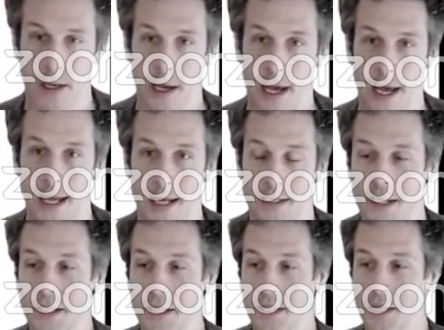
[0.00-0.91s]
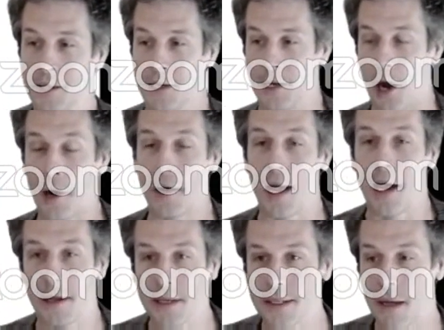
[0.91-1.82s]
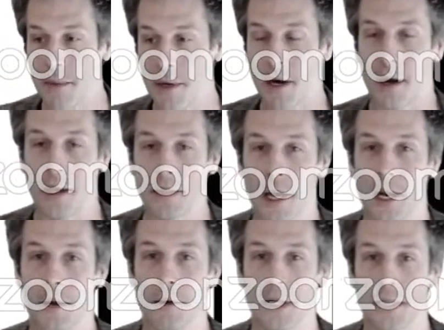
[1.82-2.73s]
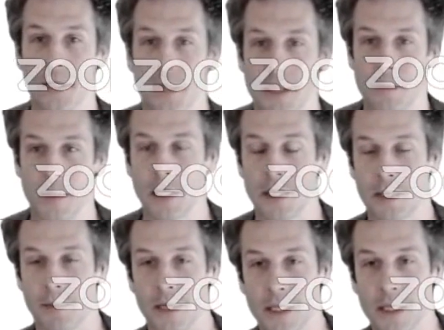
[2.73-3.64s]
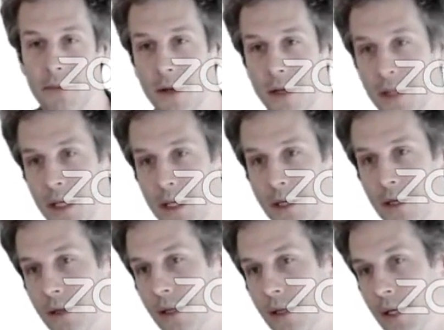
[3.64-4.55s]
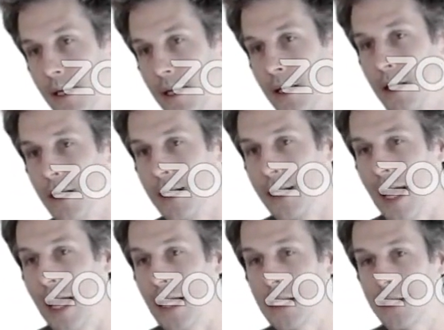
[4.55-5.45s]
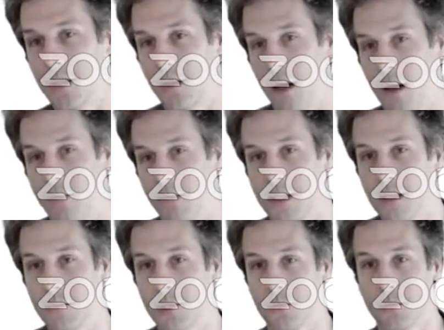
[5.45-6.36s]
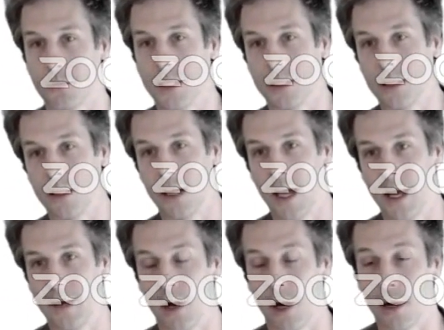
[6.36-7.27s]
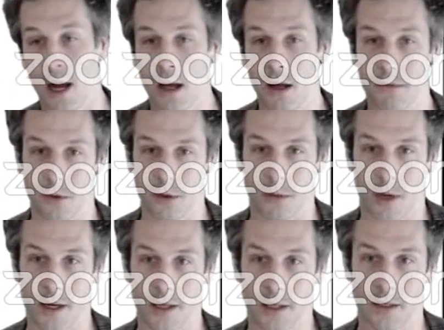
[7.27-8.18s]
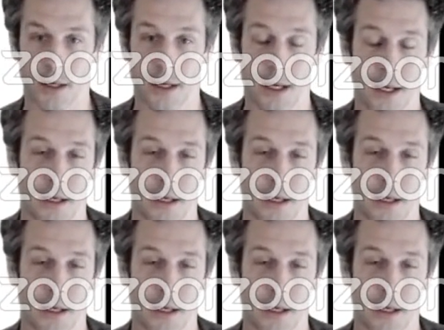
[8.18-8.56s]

And since this is an RL seminar, I thought I would speak specifically to the case of sim to real and RL for robotics.